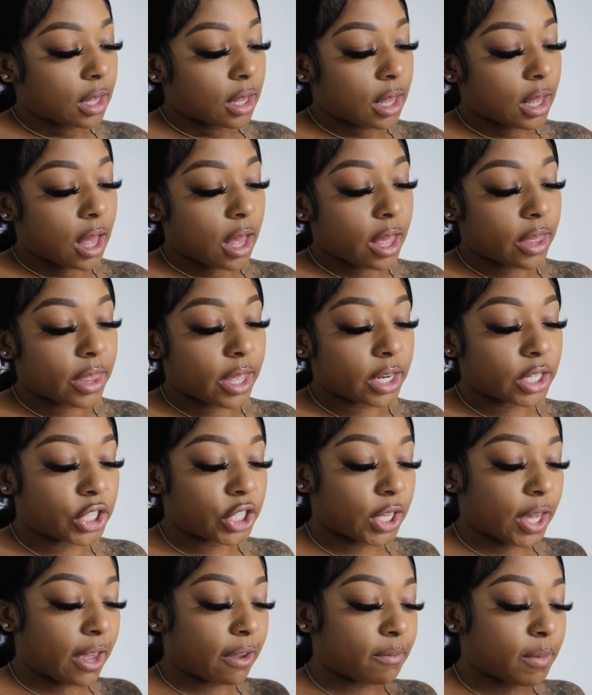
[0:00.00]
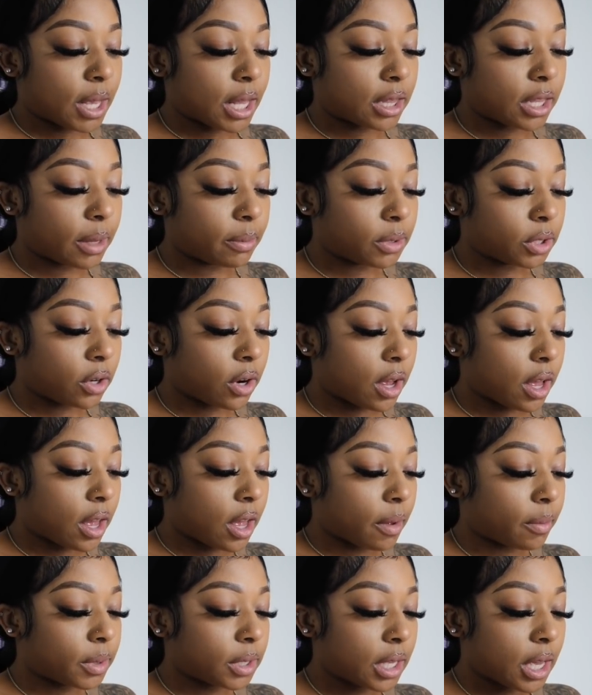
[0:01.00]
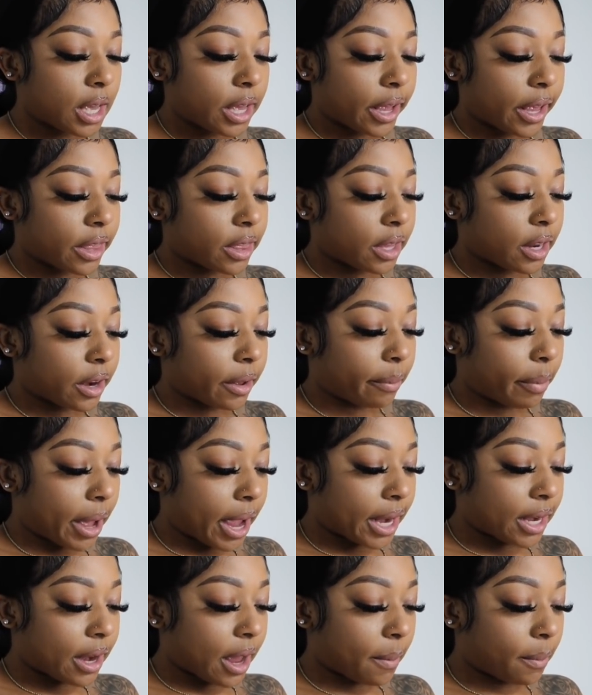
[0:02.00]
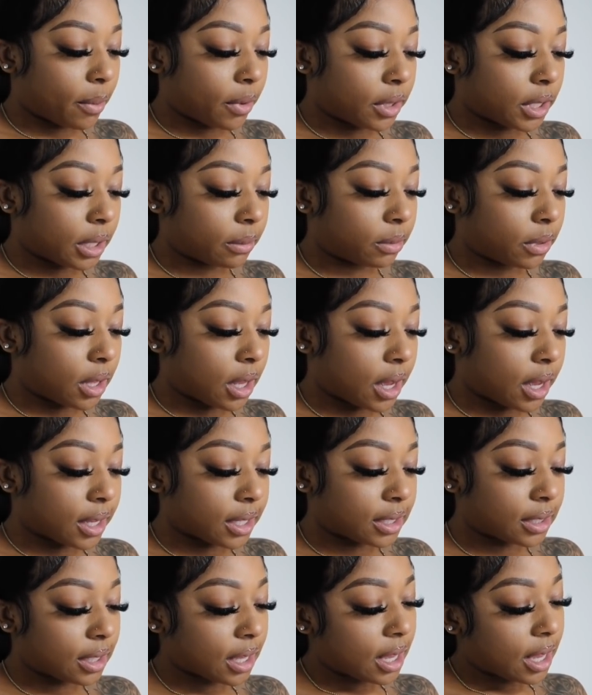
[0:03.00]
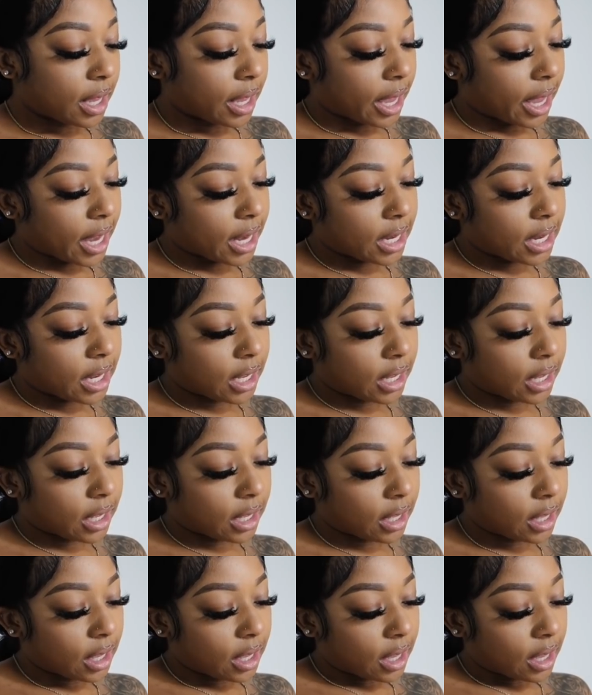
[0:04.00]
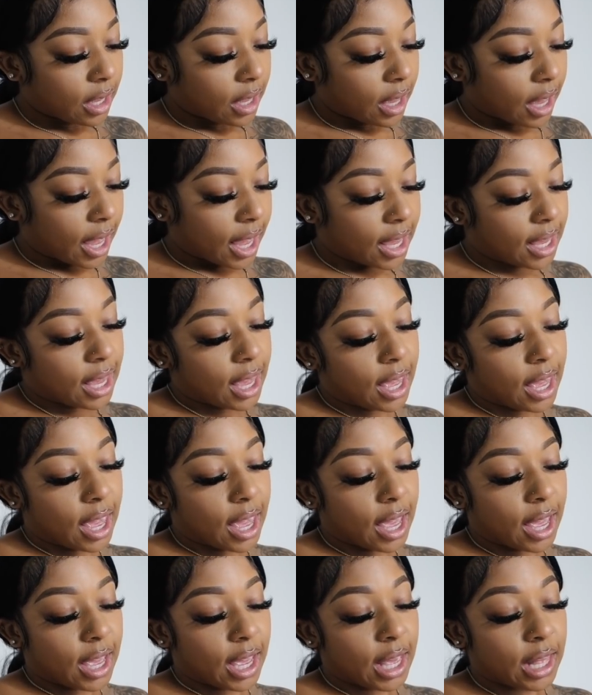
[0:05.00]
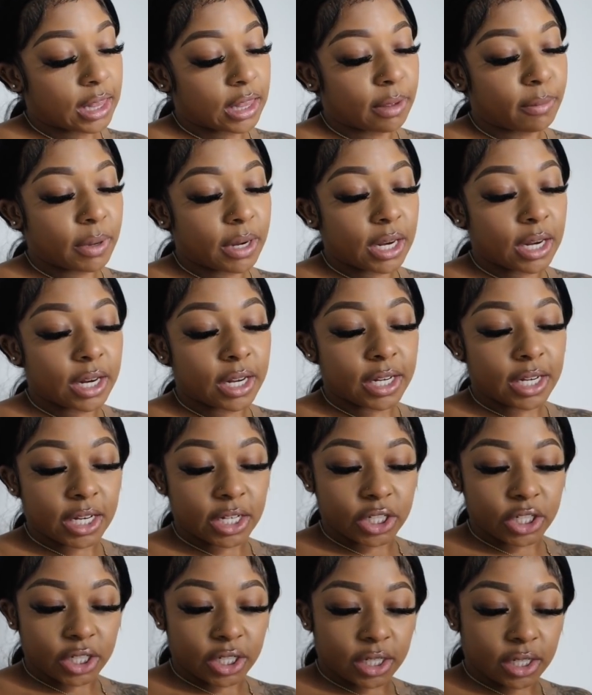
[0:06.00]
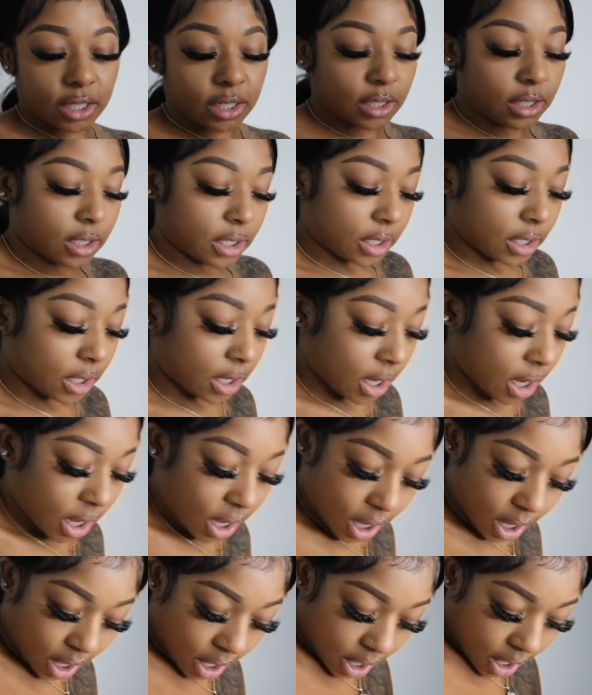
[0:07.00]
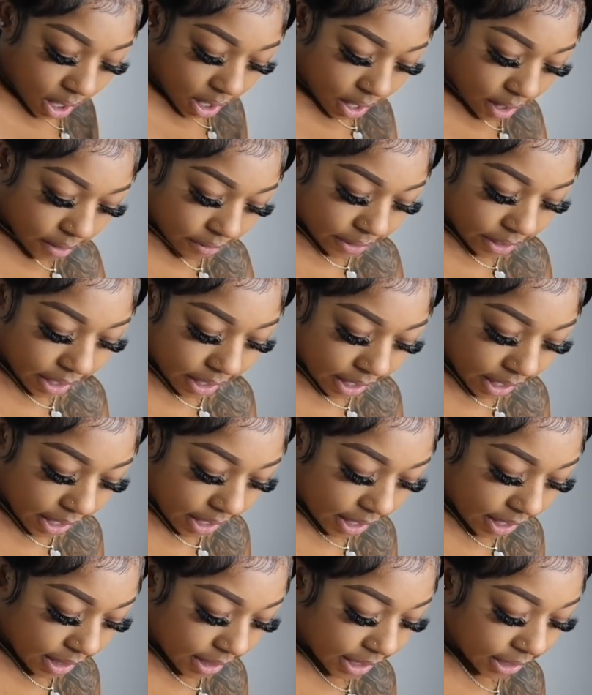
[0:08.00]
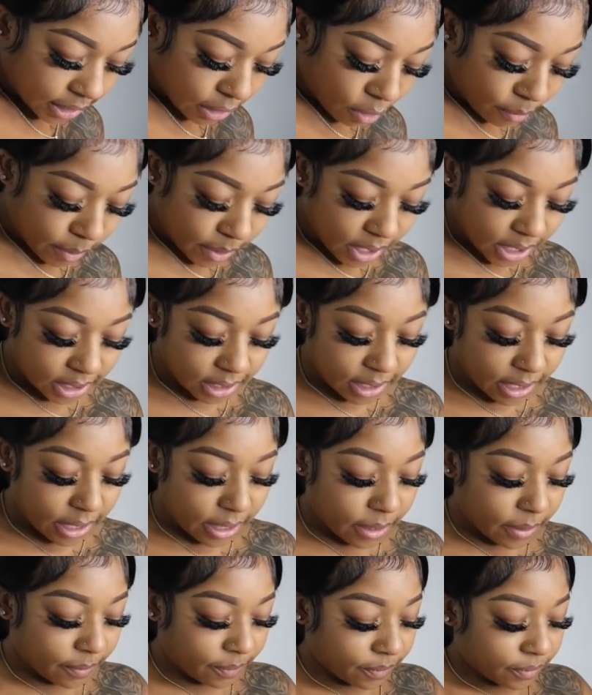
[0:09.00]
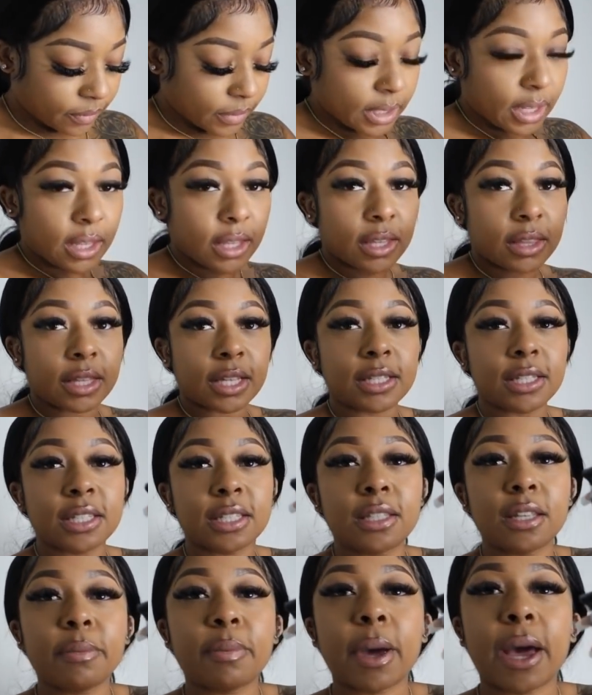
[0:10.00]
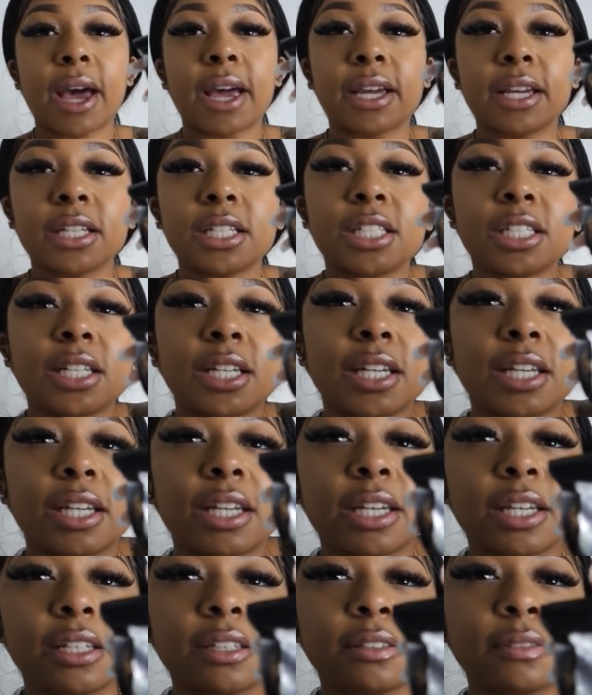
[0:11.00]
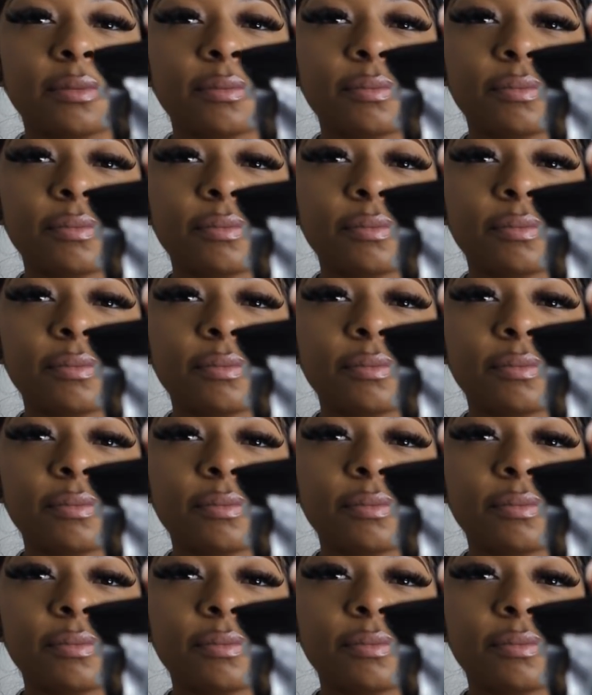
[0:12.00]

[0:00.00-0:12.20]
and then she gave me lip scrubs, and then a pineapple lip gloss, and a A K A limited edition. Okay, let's open this up. This is the packaging.